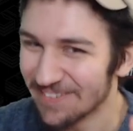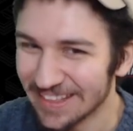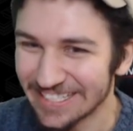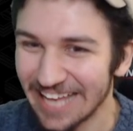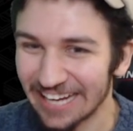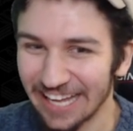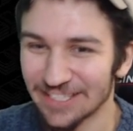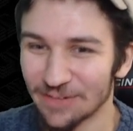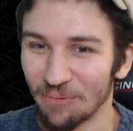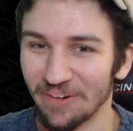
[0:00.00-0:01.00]
this deck
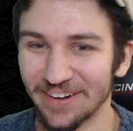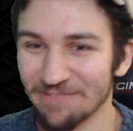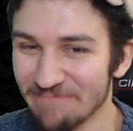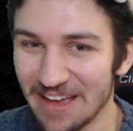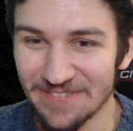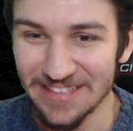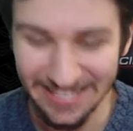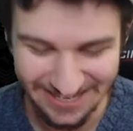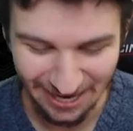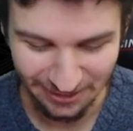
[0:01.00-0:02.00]
doesn't work. Maybe
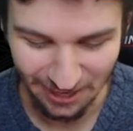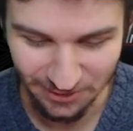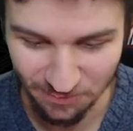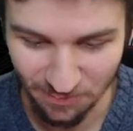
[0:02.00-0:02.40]
because of the